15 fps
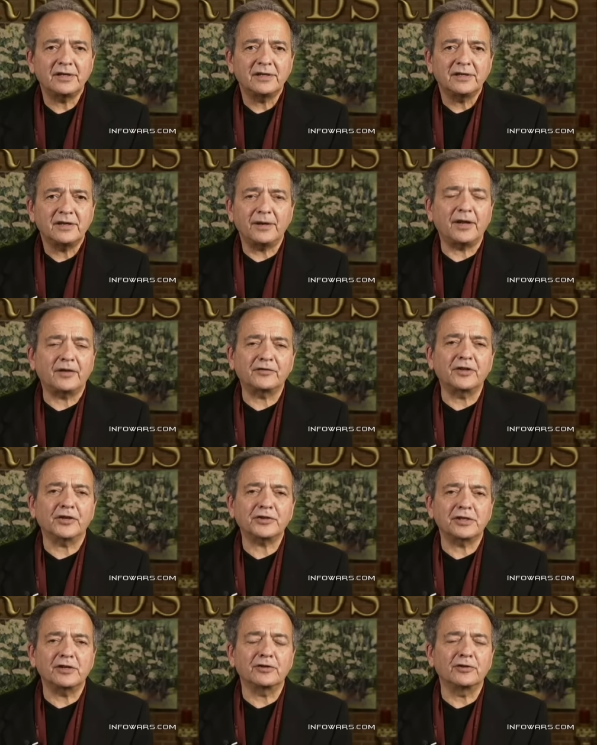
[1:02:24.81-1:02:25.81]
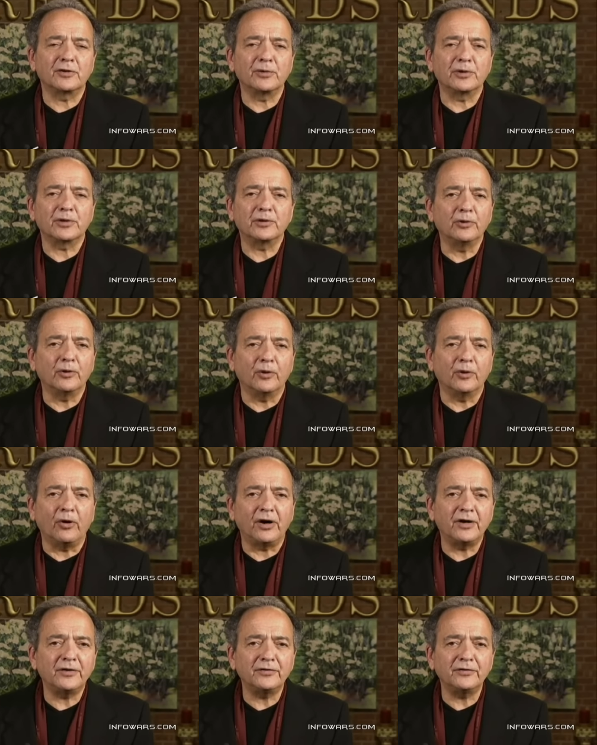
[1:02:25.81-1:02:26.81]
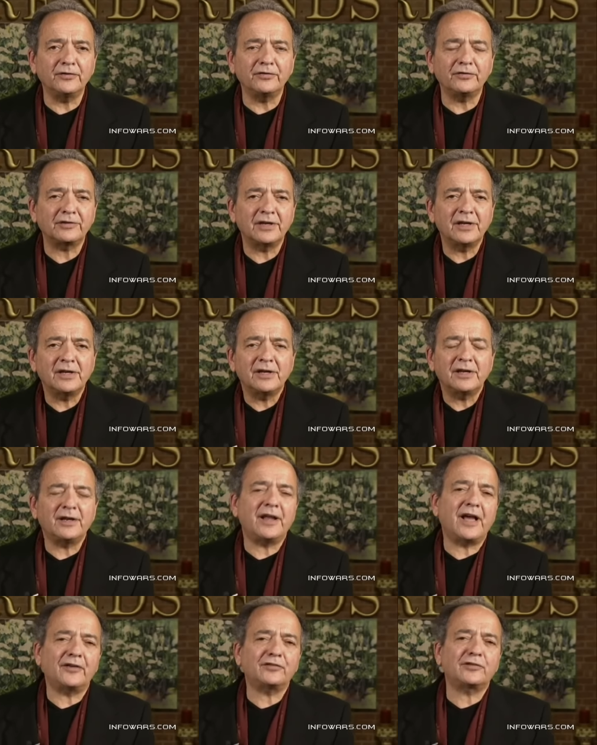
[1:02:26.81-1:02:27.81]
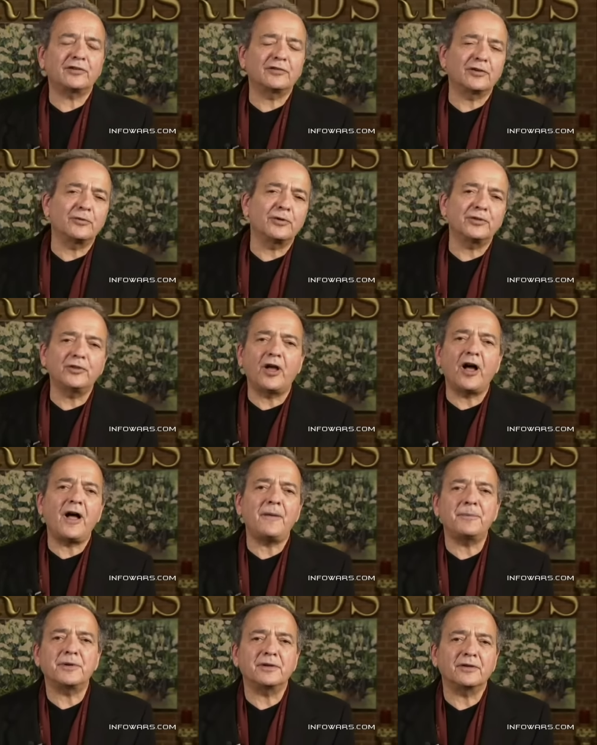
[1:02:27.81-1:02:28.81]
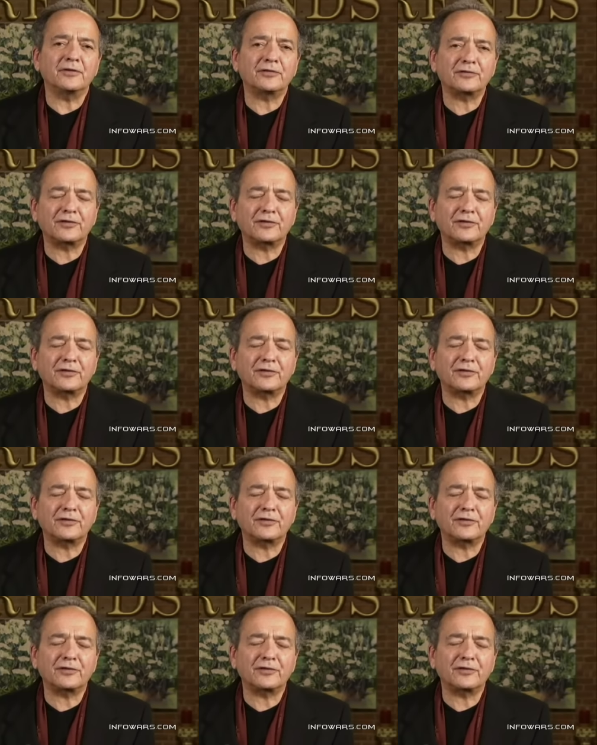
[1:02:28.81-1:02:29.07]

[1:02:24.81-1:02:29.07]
It has nothing to do with laws. It has to do with lobbyists.